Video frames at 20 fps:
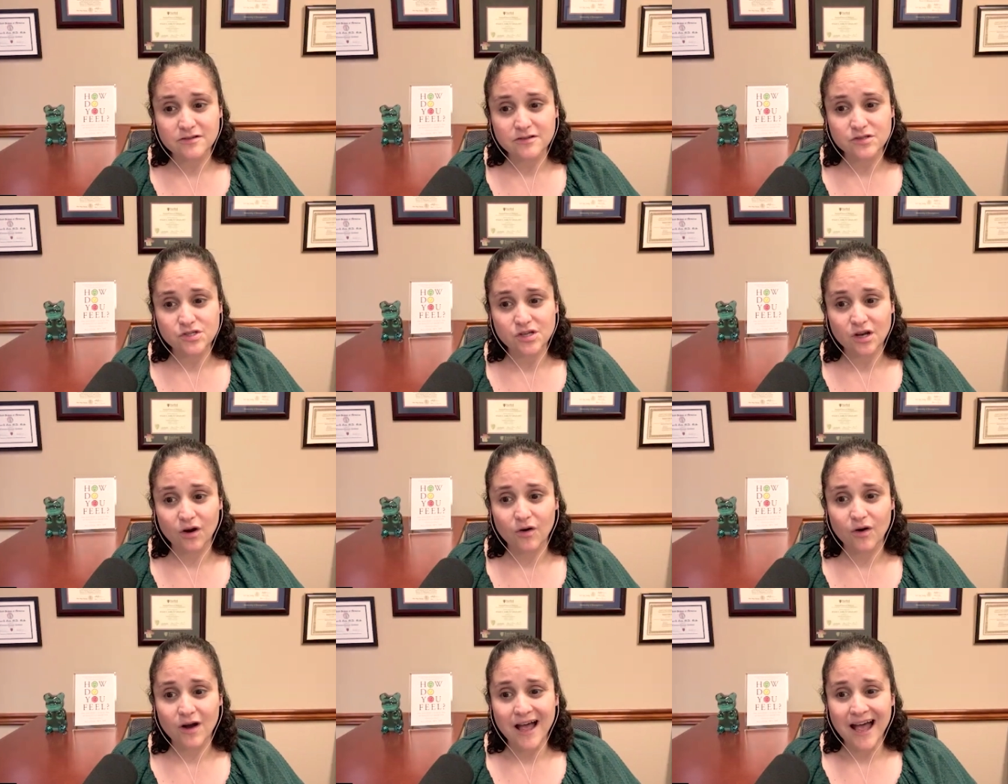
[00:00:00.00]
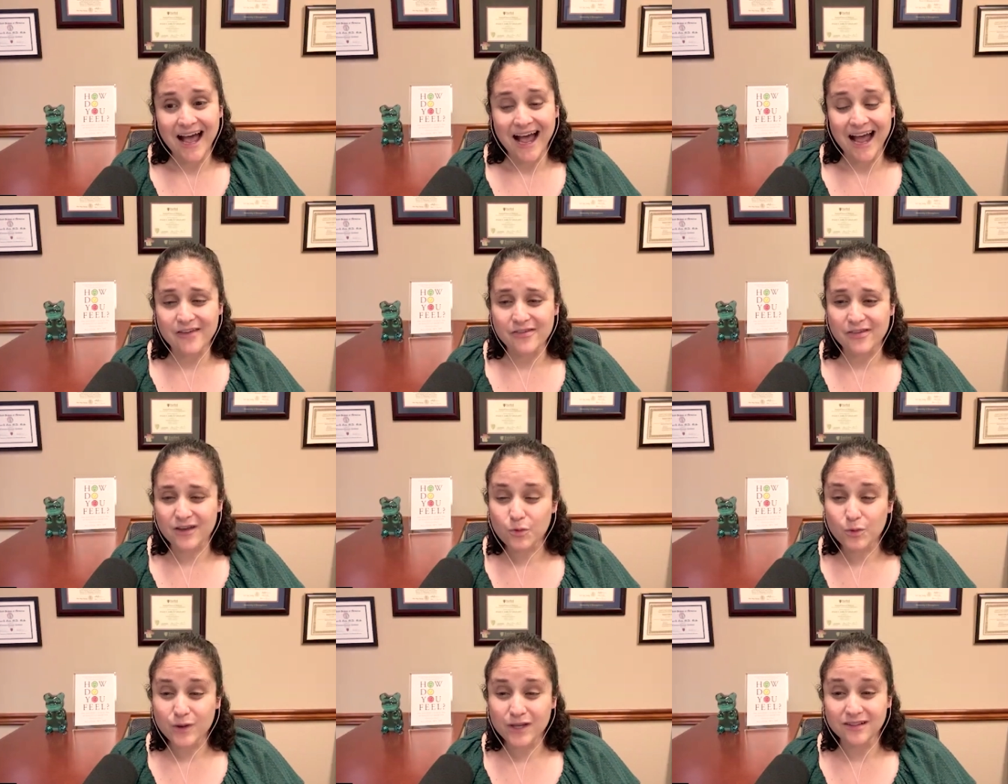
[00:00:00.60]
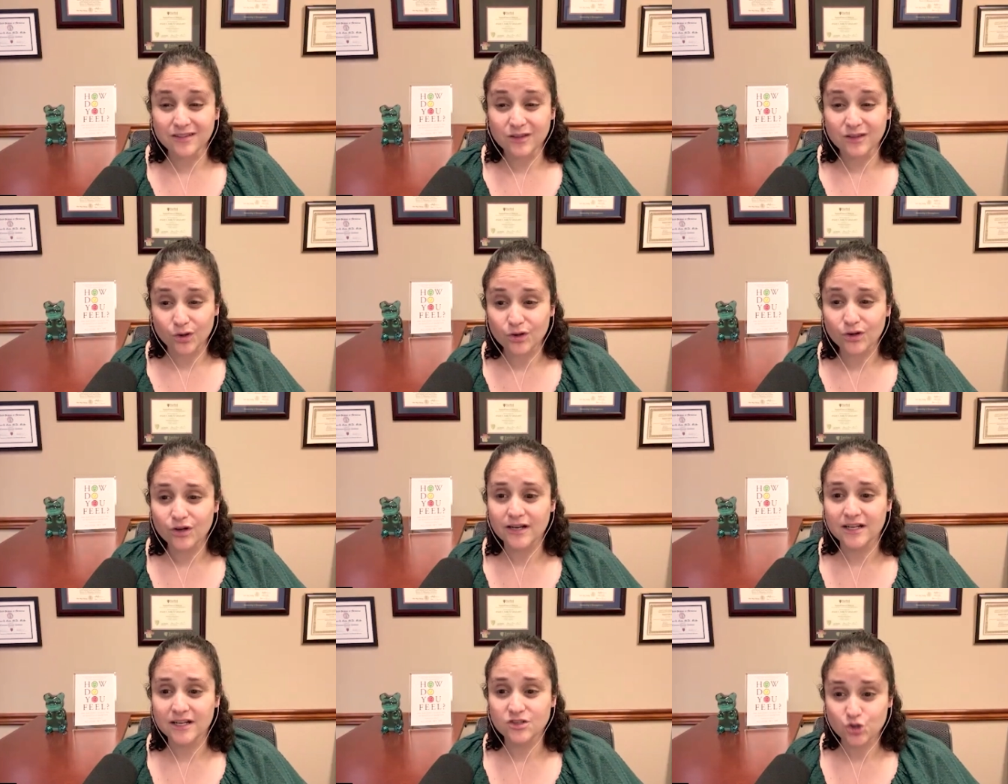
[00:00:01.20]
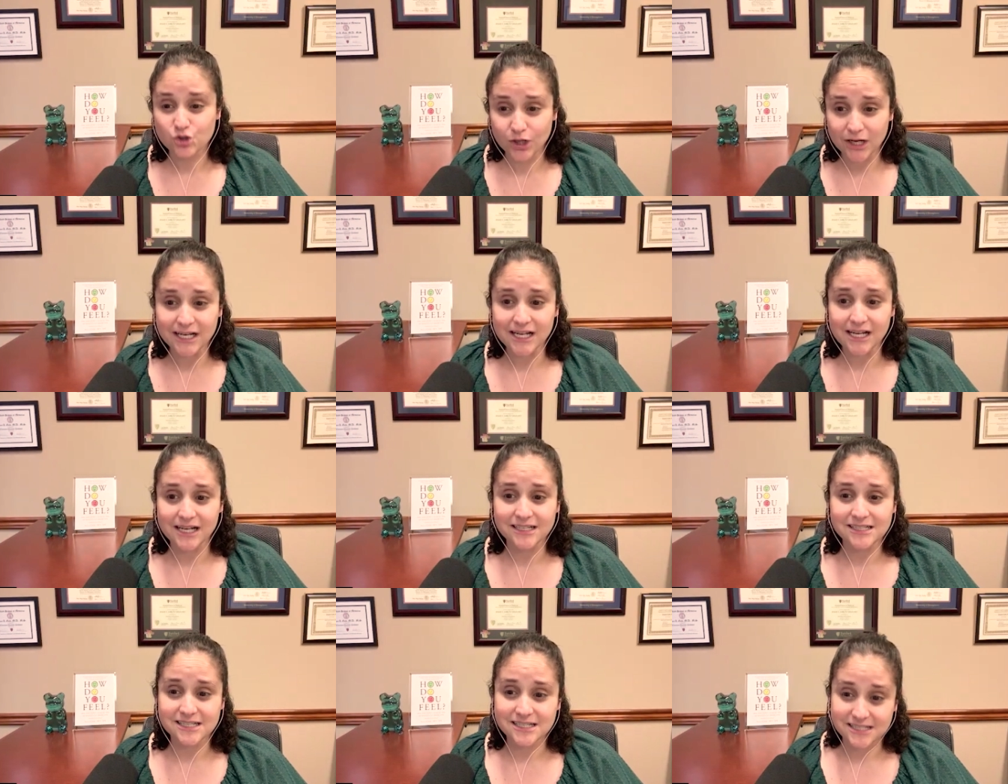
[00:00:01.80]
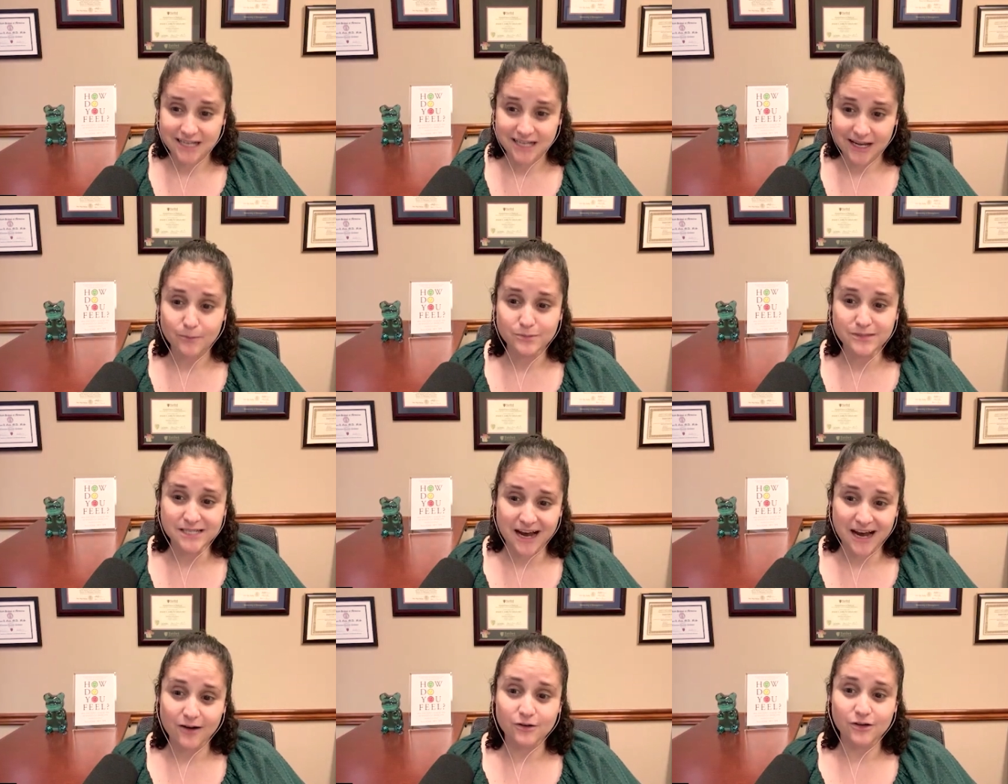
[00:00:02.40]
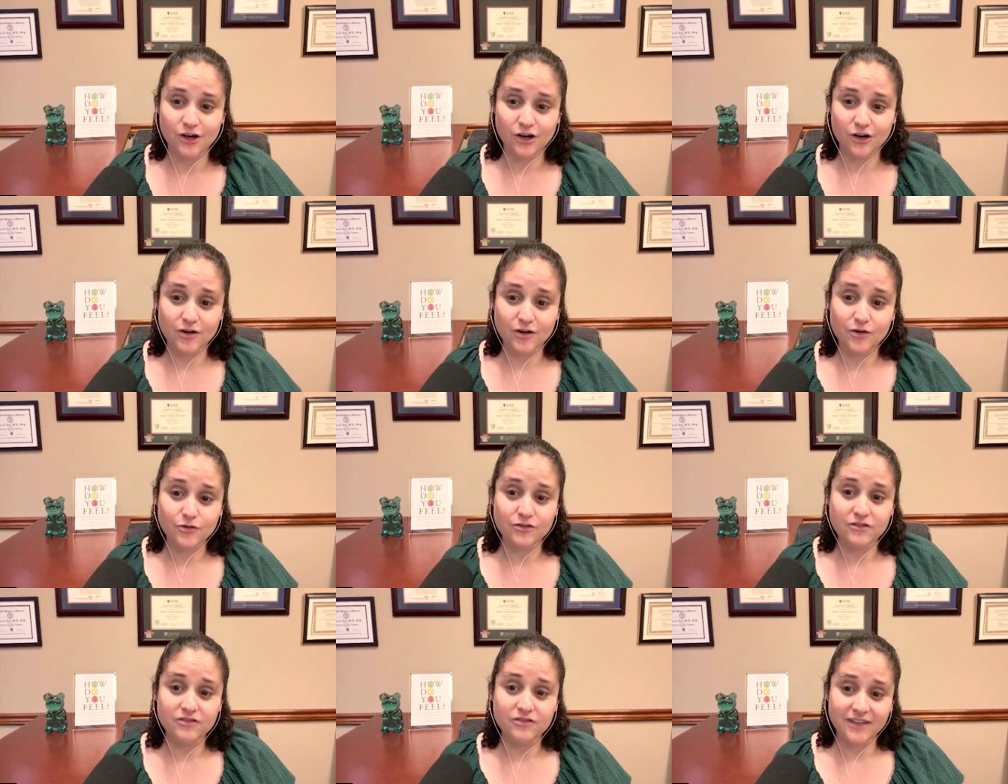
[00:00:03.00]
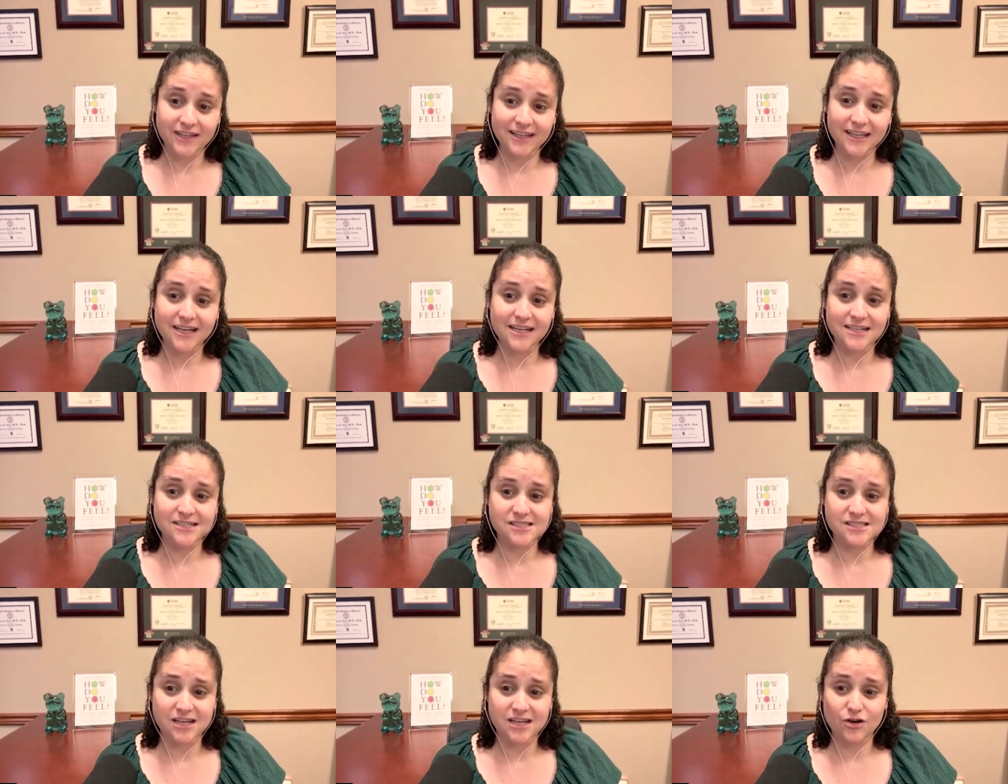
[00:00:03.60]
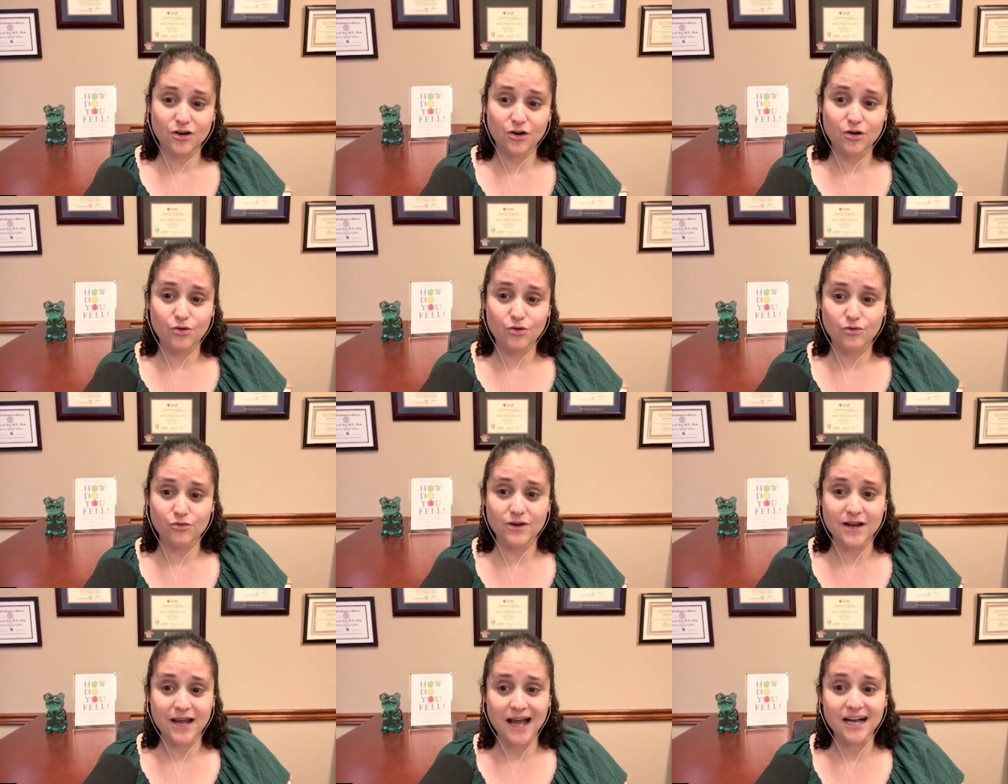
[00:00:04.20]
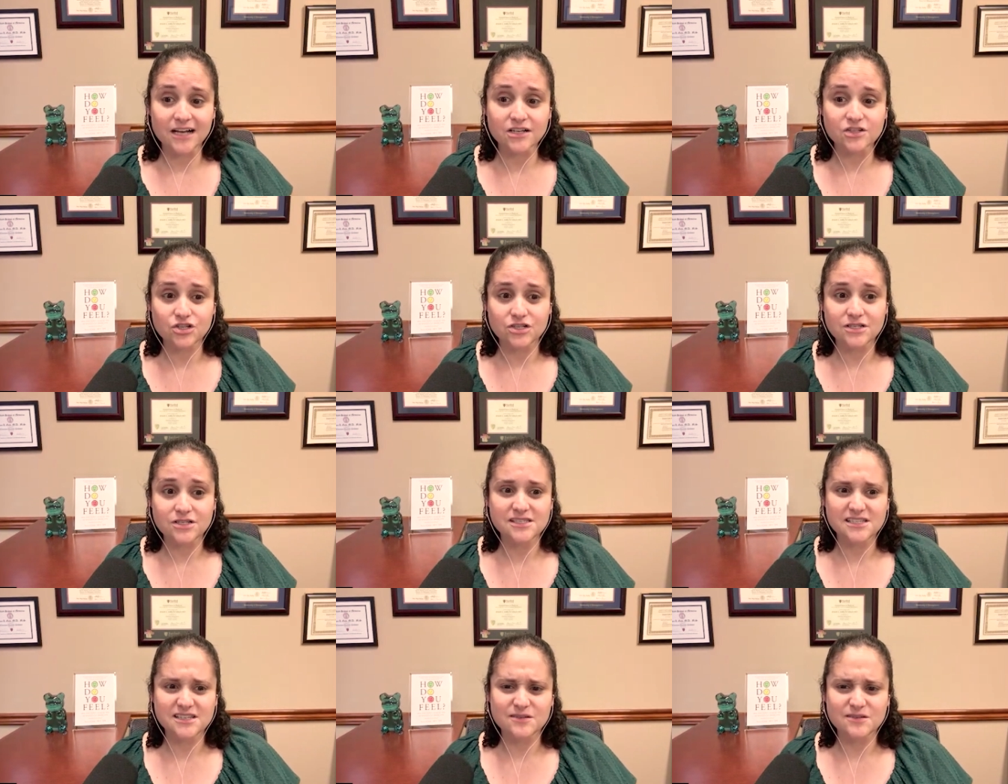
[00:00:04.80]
So I think we learn in training to tamp down our own feelings and our own reactions.